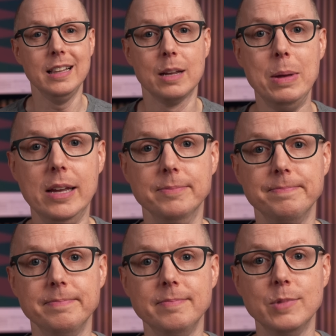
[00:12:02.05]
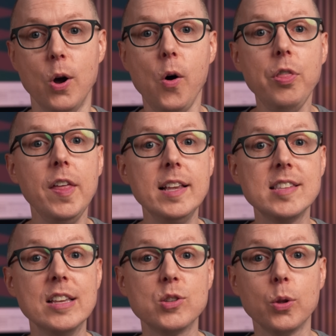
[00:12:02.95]
of like me. Now, all things
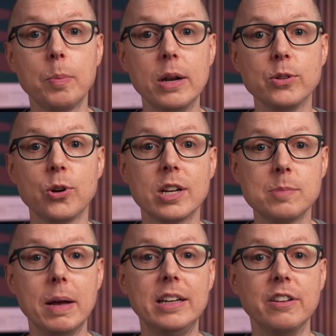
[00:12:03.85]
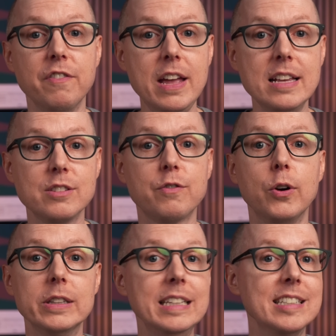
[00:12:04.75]
that solar panels are expected to face
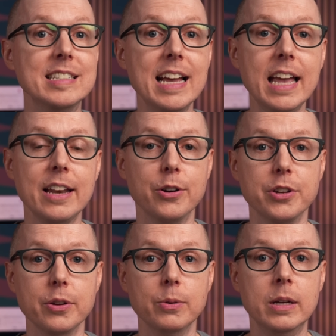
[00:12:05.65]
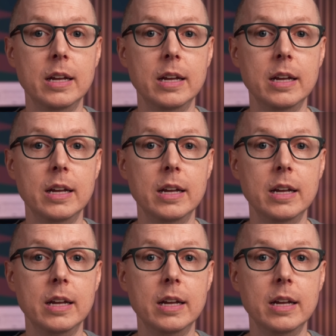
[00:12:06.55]
for at least a decade or two.